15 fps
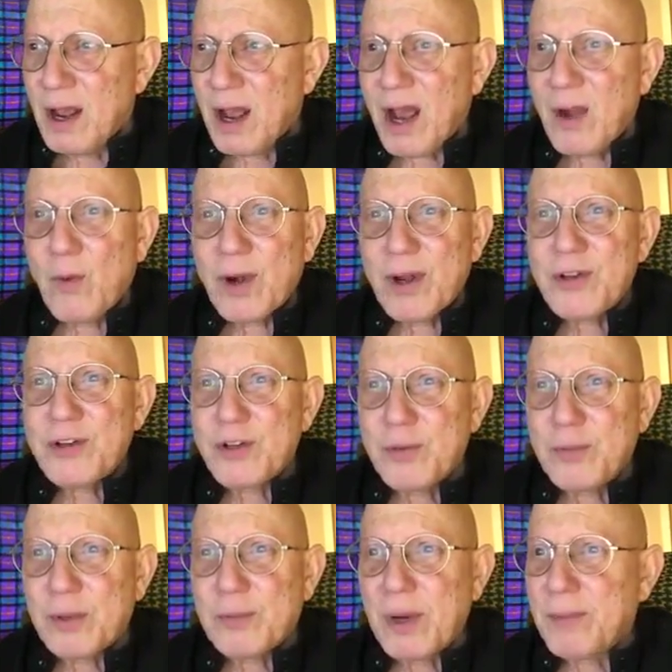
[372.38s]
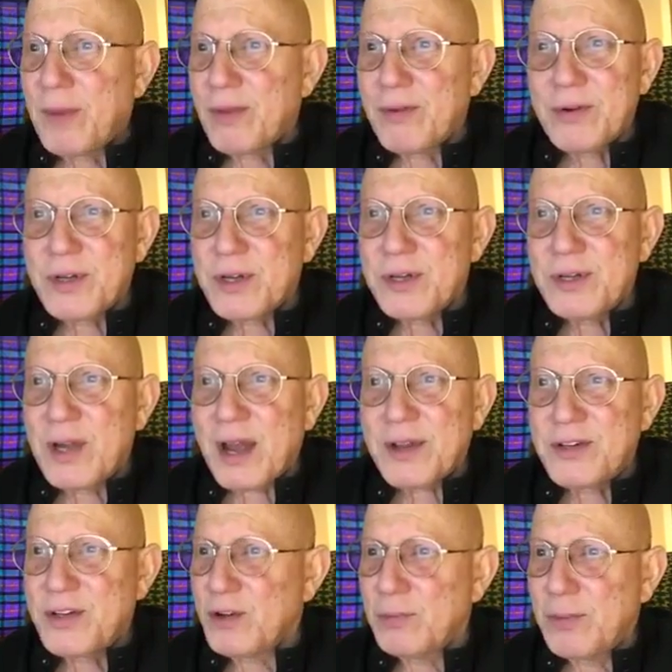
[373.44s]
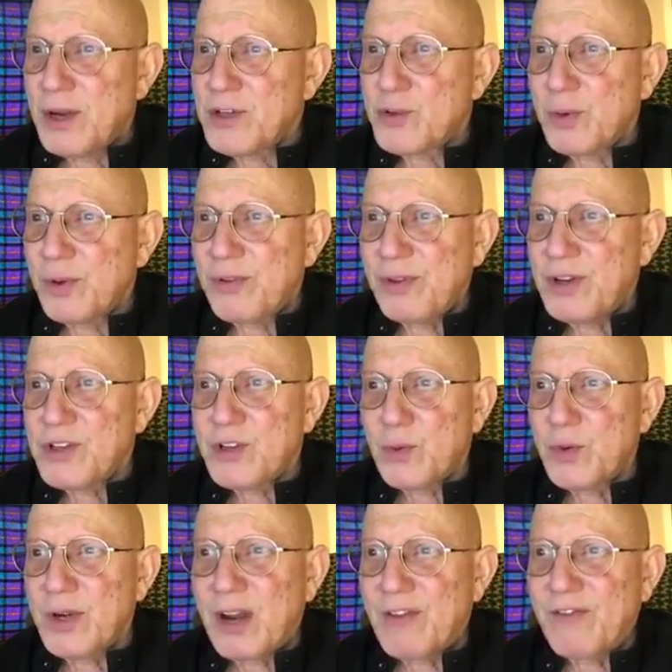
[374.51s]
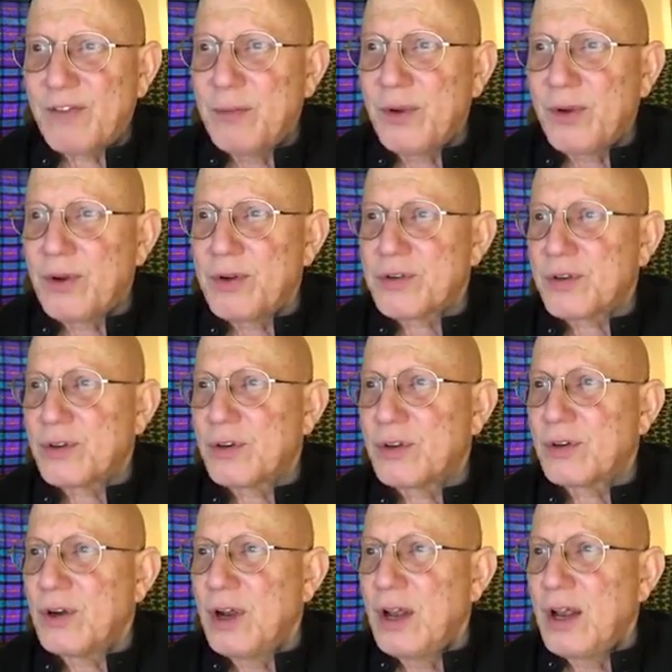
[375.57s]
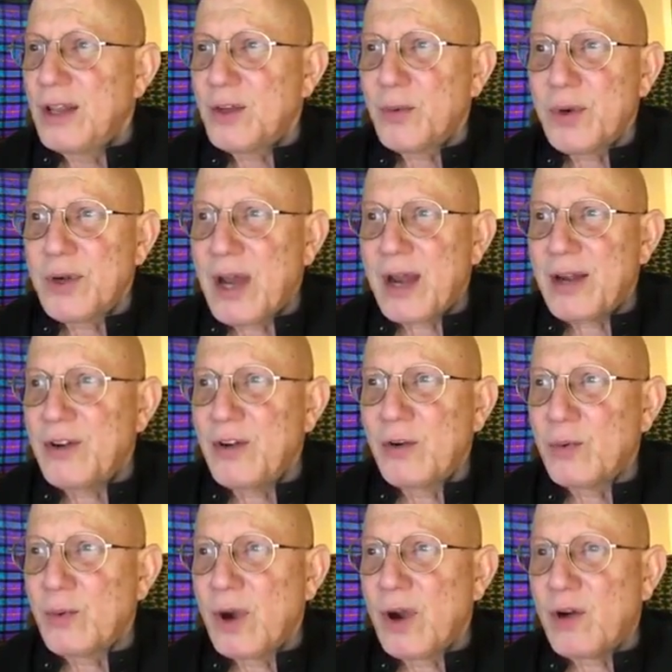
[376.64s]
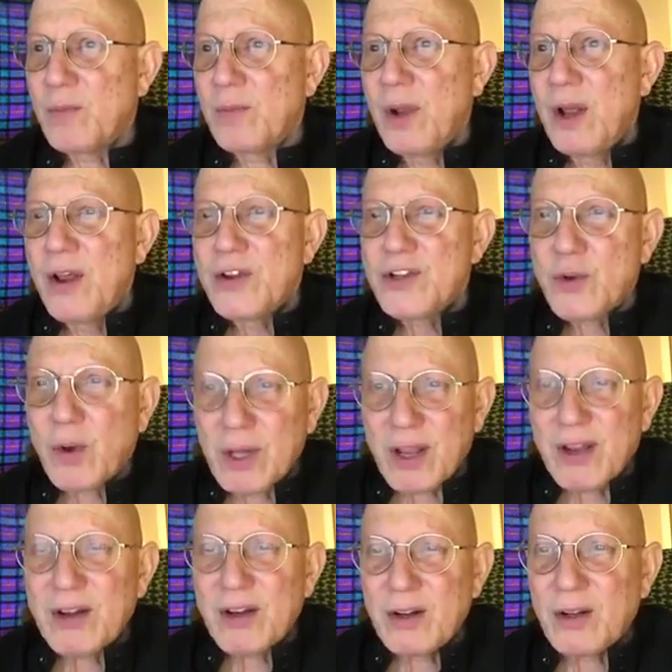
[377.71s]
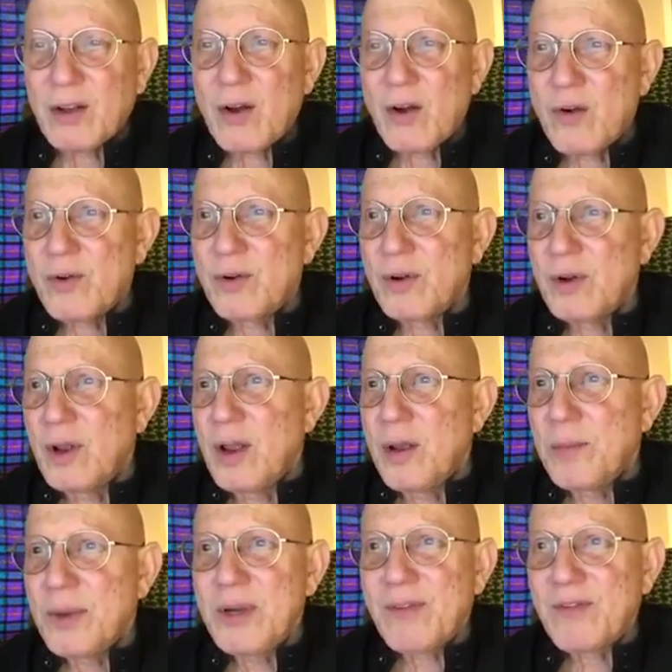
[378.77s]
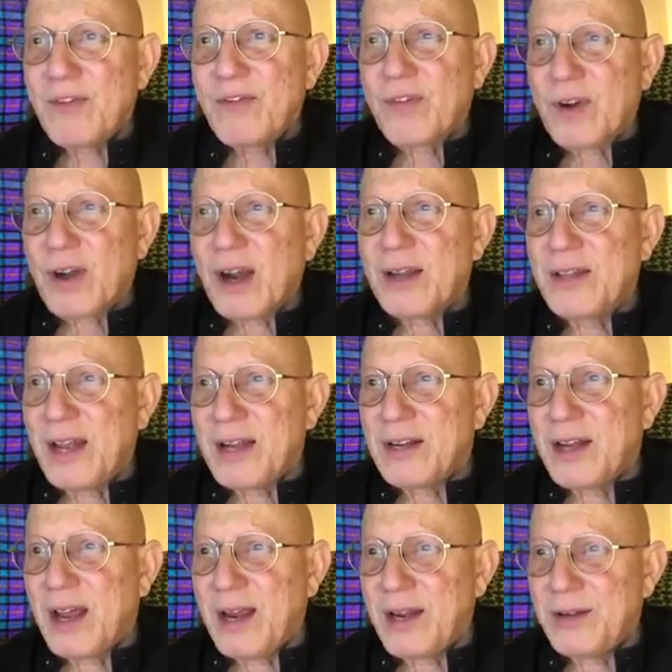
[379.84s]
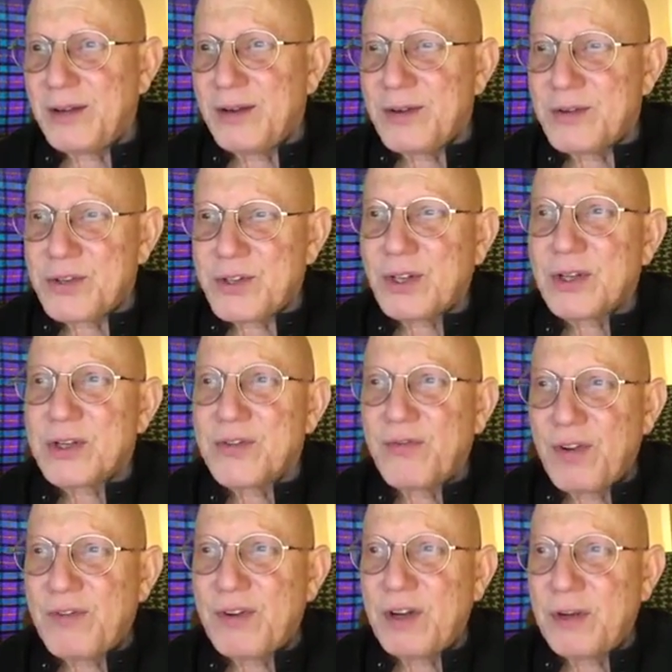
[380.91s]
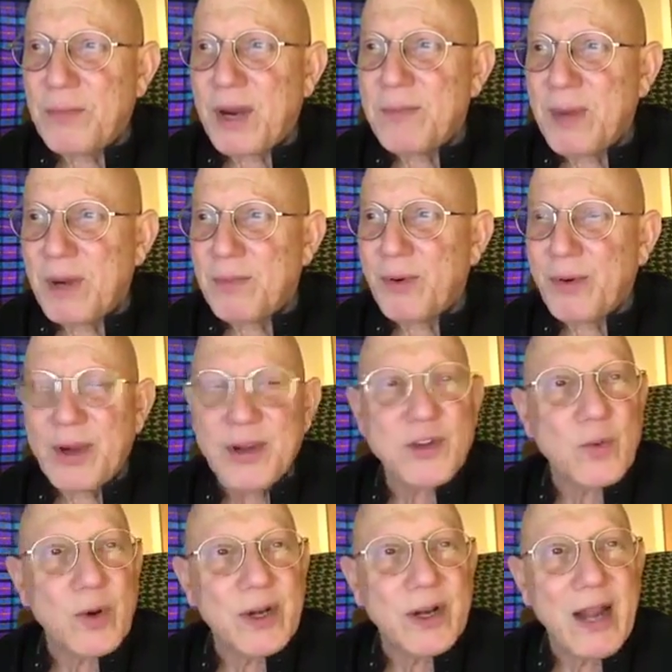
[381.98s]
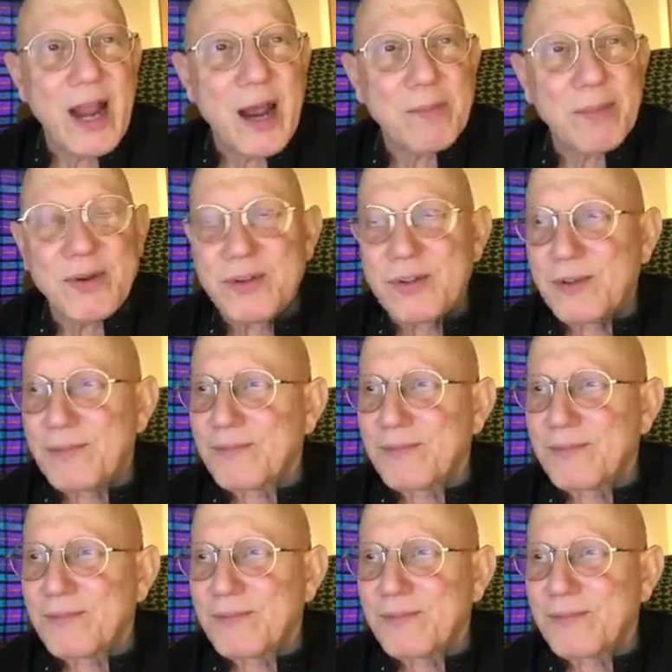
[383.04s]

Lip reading: I wanted to, but my mother did not deal much with things that were not familiar to her, that were not in her realm, so I let it alone, but never forgot that night, still as vivid in my memory as when it happened.